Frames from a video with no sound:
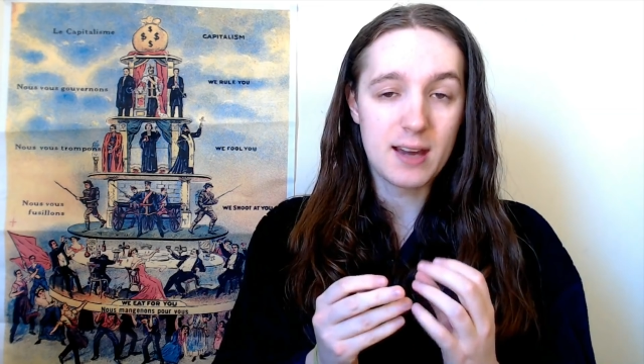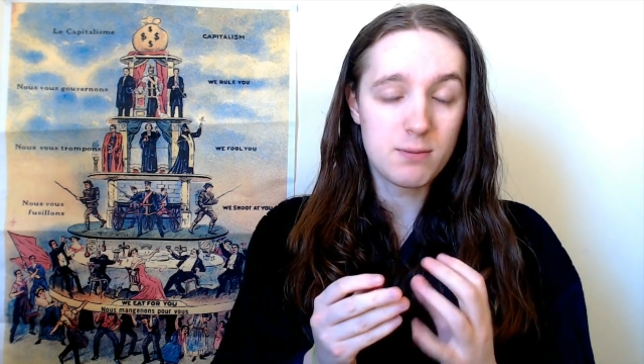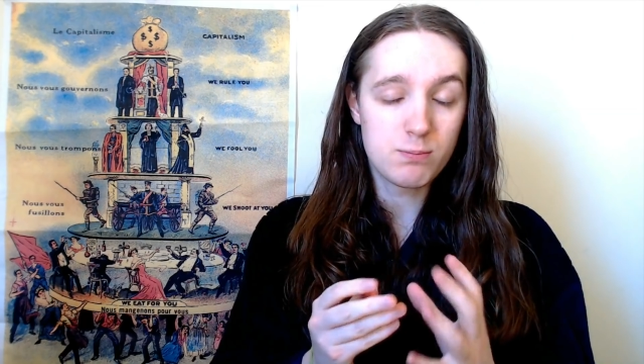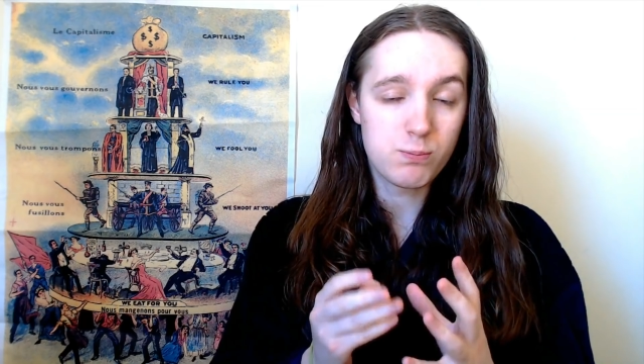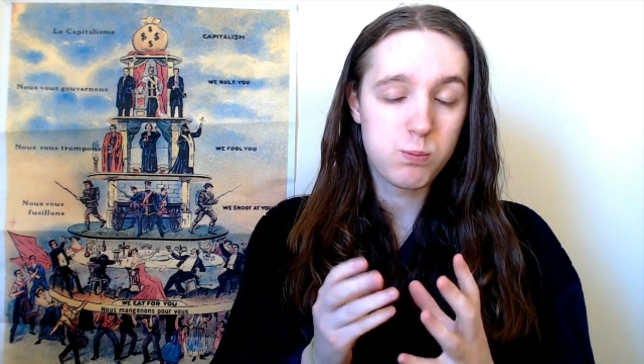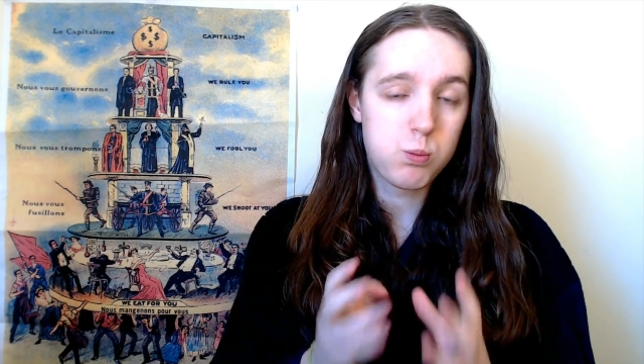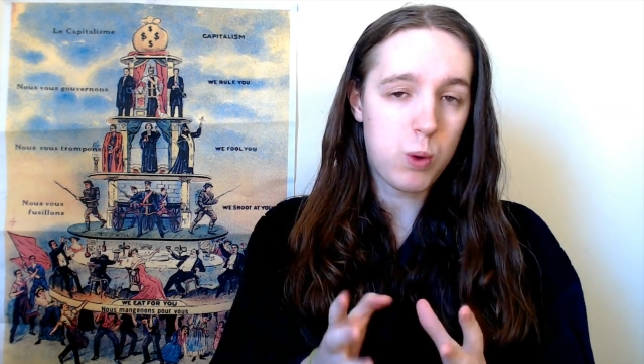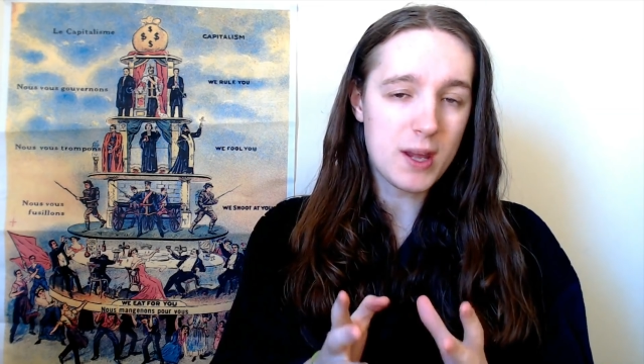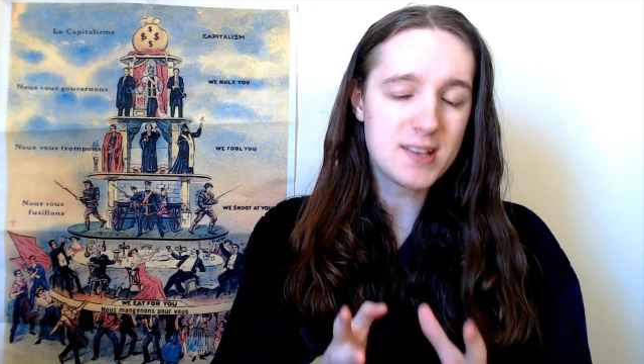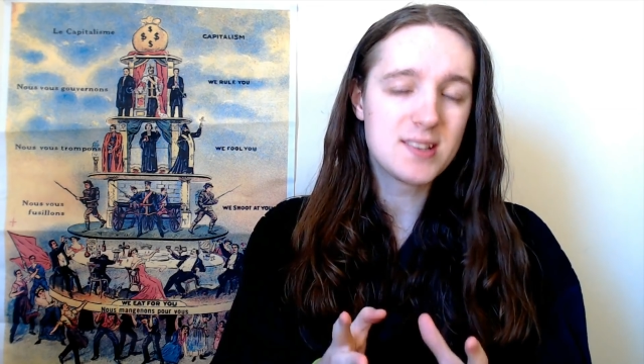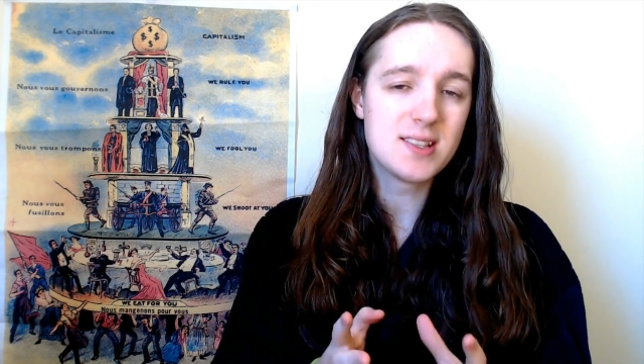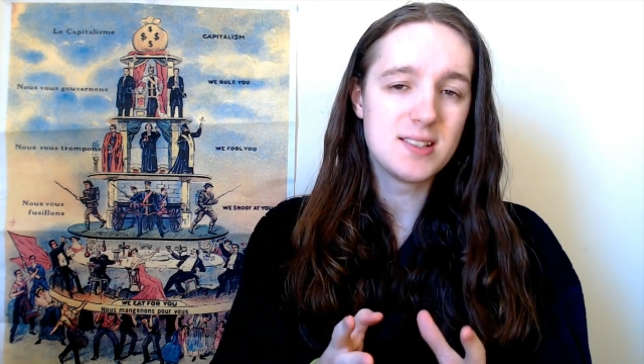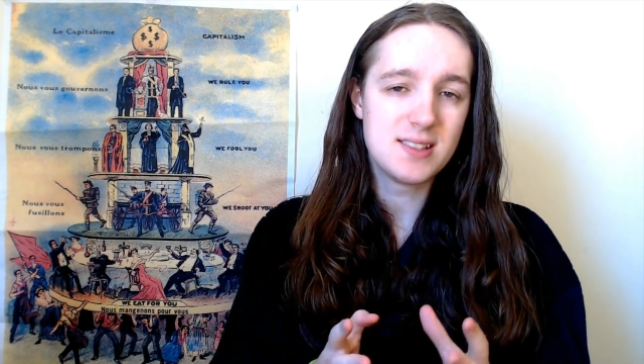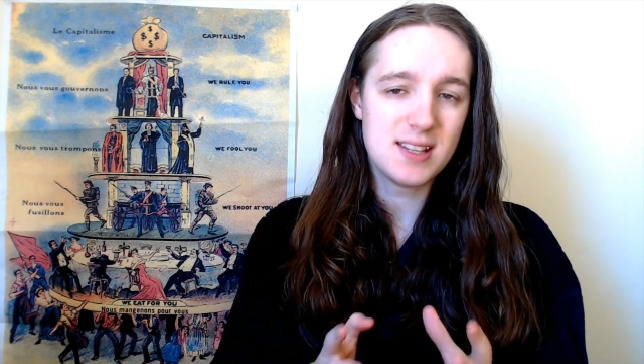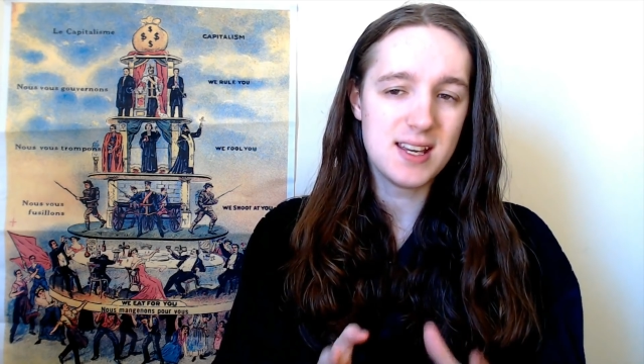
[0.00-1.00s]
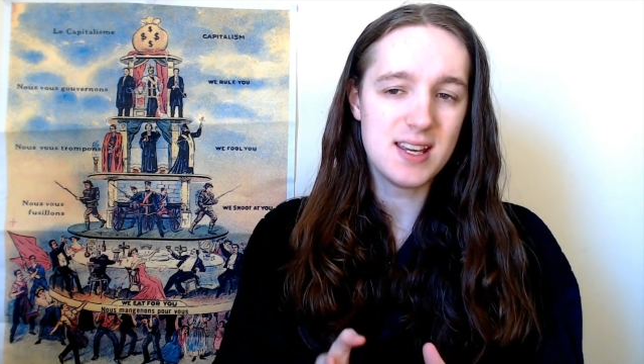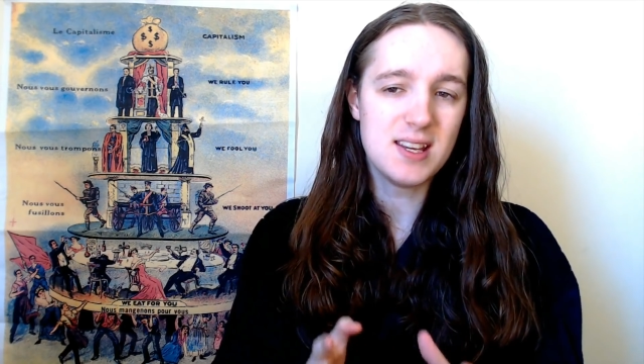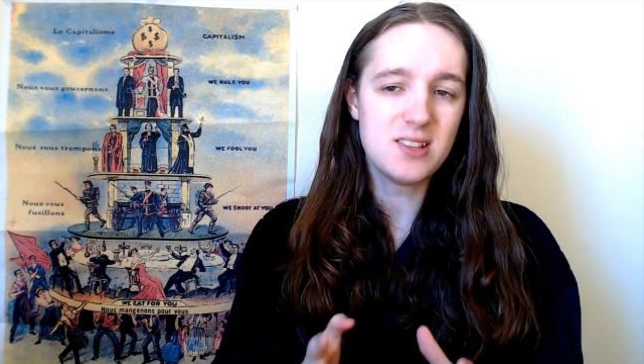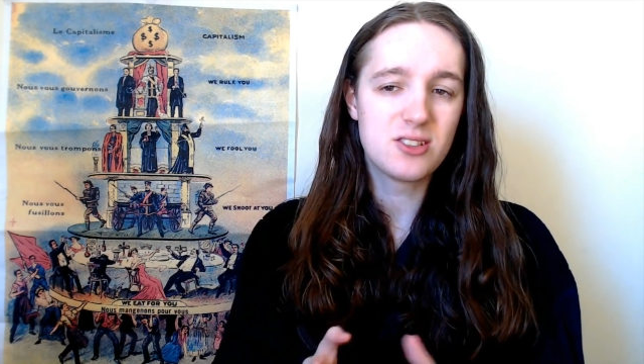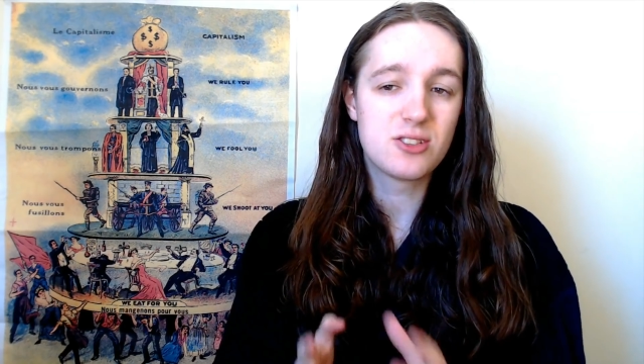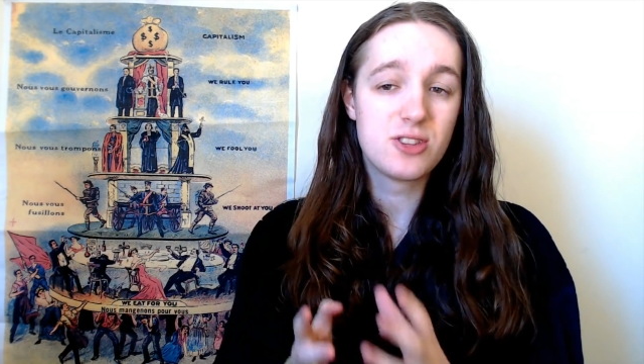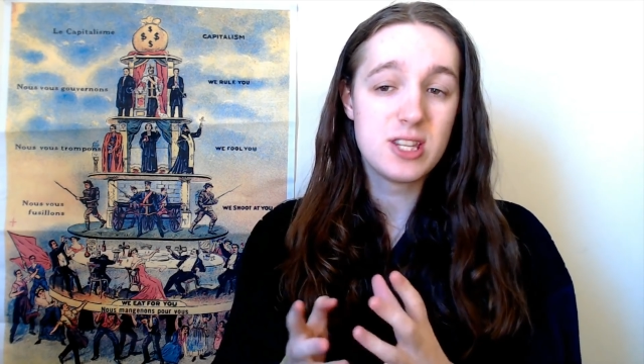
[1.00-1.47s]
And wasted
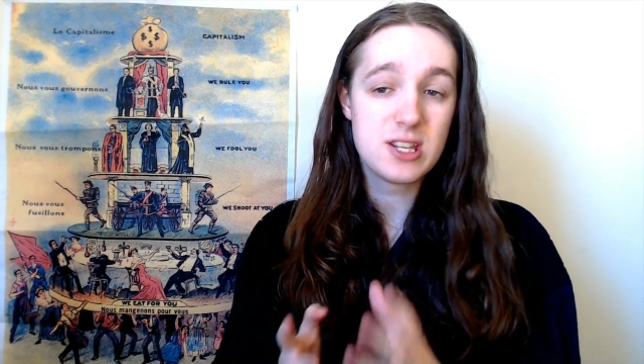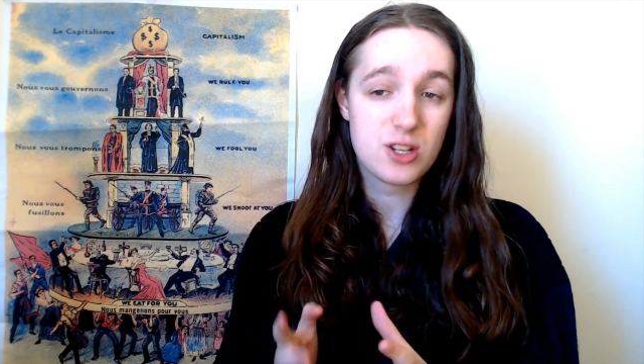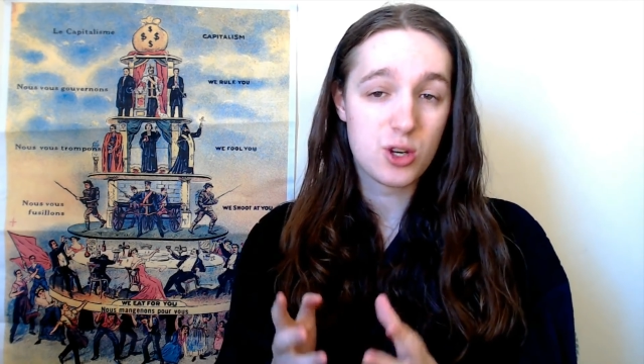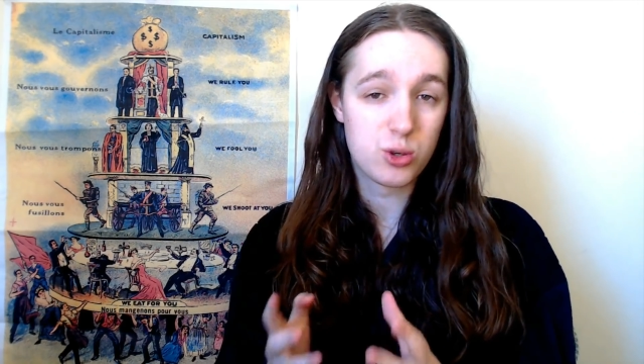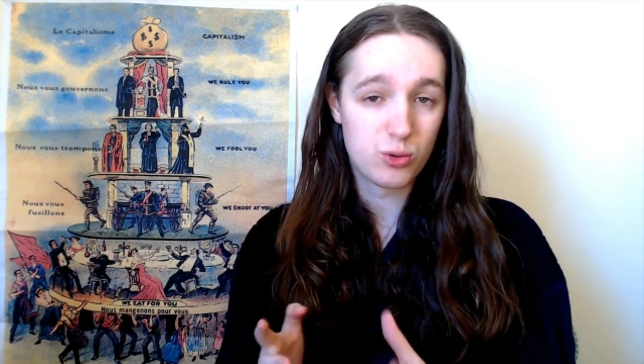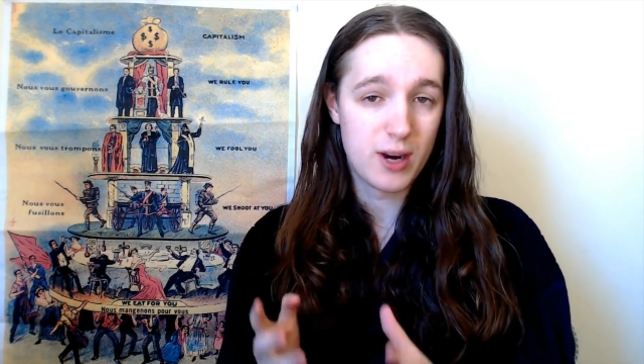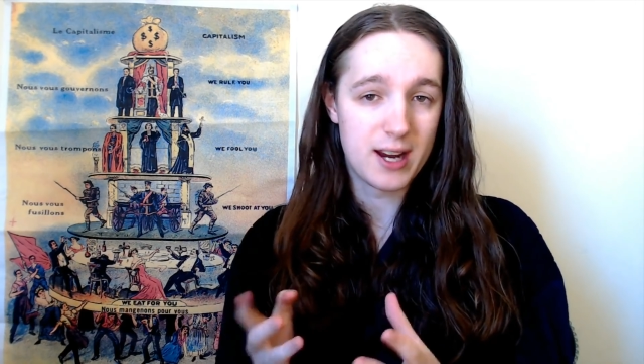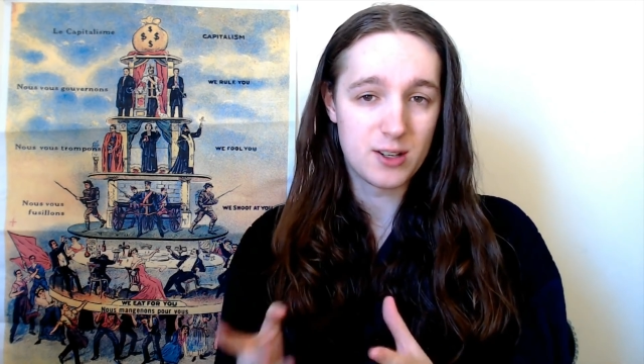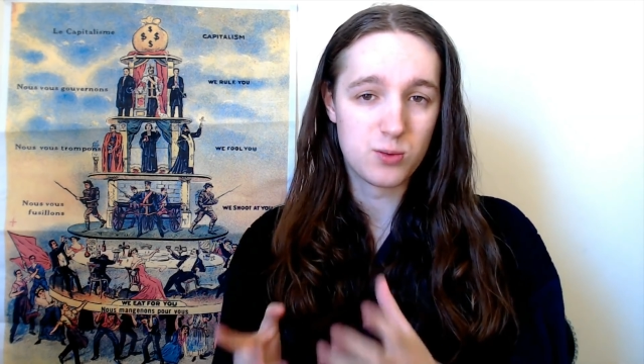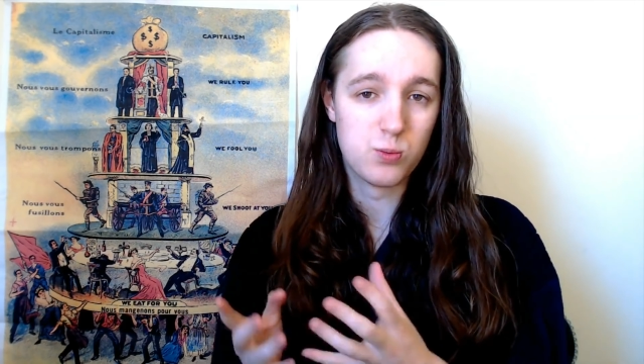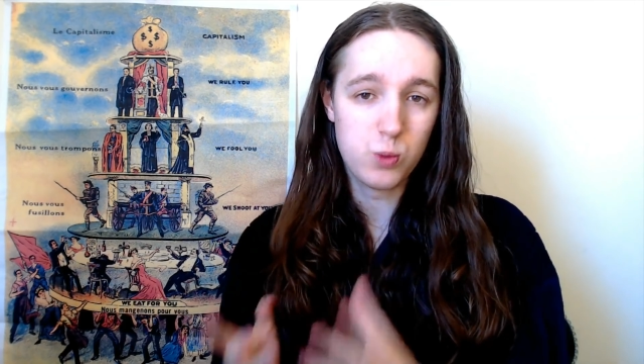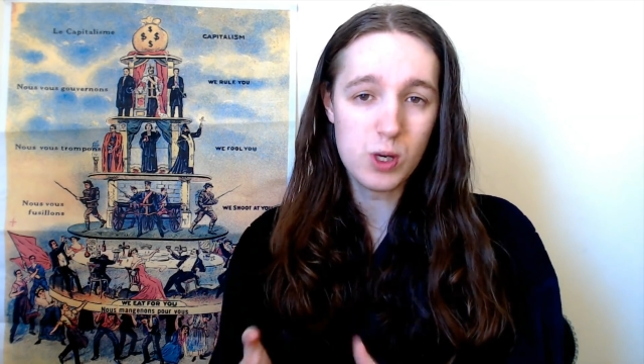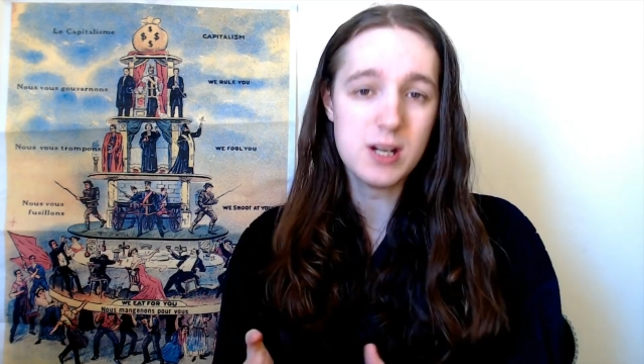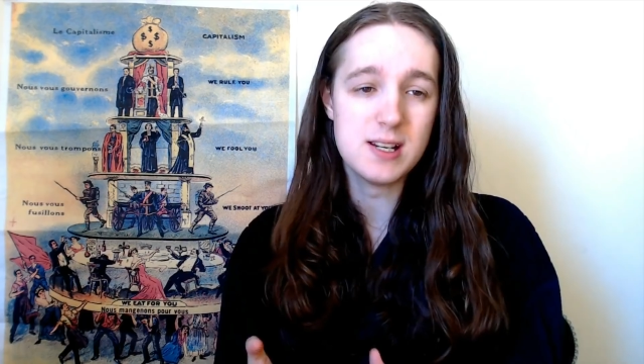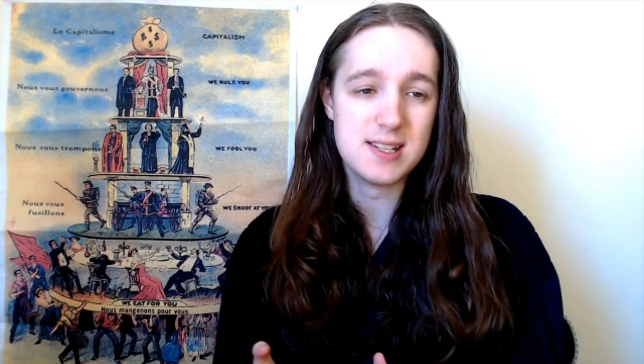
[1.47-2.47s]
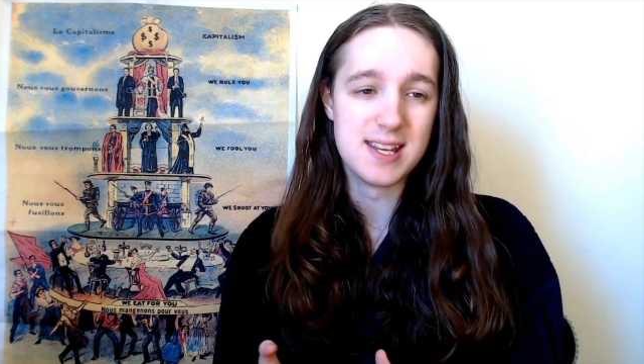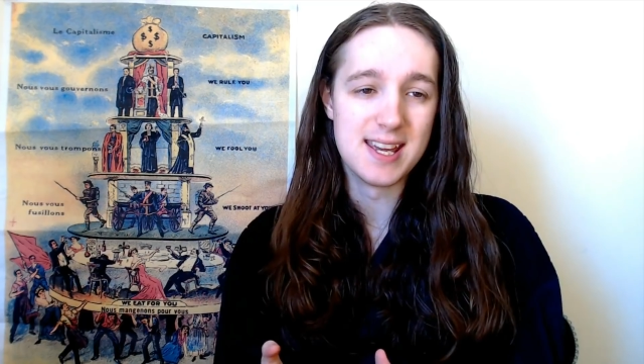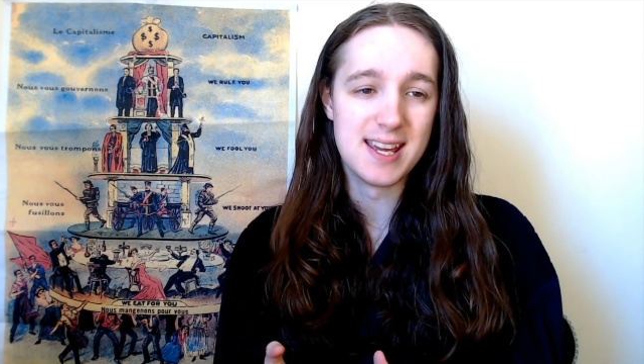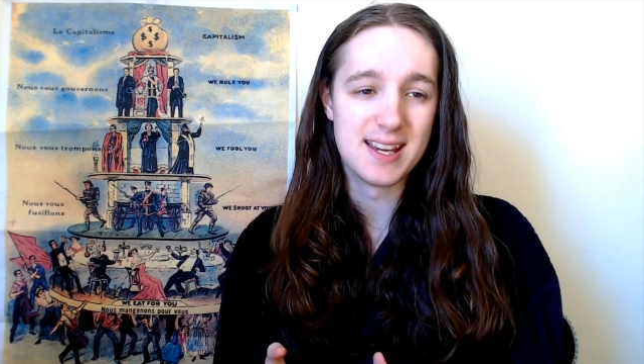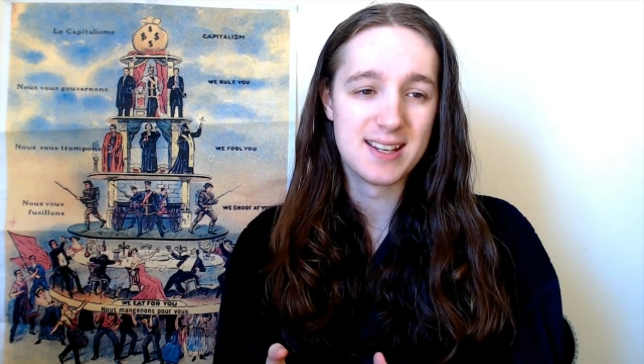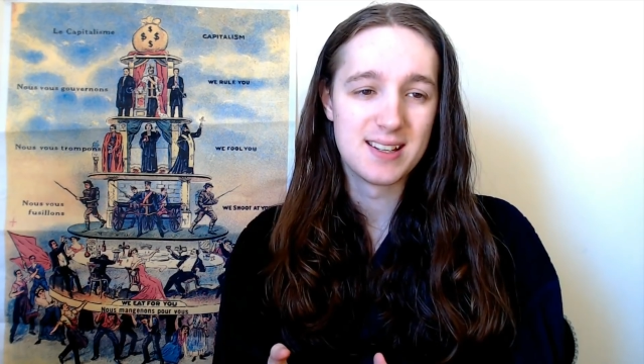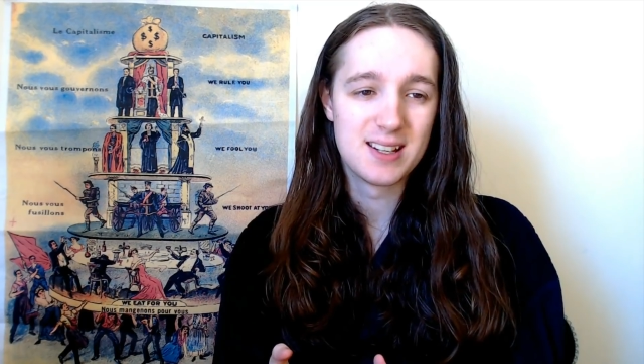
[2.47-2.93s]
is the correct word
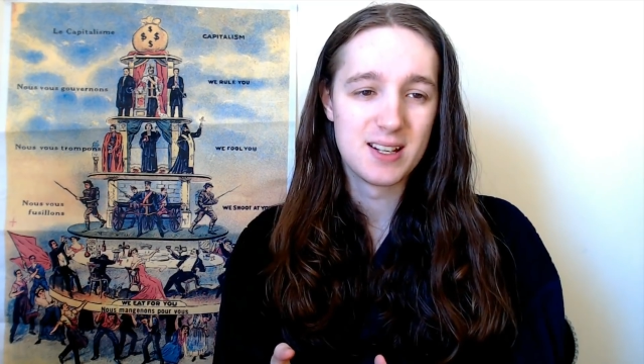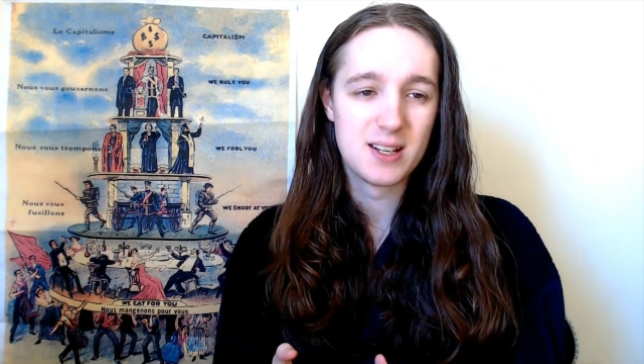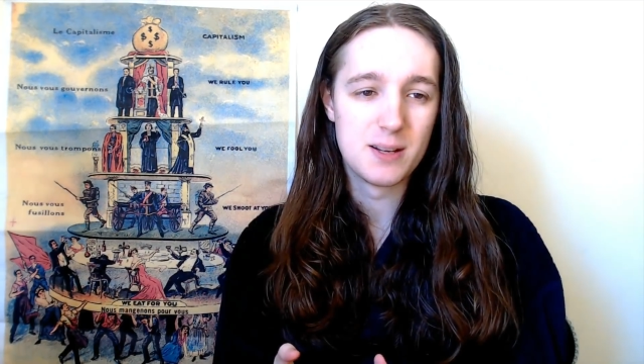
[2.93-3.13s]
here,